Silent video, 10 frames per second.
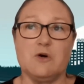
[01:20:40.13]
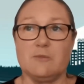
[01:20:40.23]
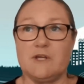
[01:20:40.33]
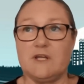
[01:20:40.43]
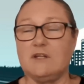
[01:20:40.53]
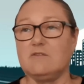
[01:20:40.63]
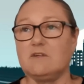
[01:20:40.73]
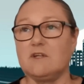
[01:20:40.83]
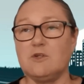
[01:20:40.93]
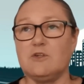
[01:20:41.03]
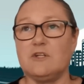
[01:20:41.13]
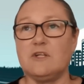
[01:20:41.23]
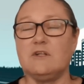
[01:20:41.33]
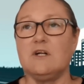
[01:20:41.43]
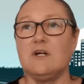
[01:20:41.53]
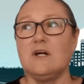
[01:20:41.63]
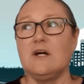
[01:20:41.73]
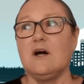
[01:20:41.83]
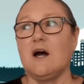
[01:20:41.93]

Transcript: new economy, community,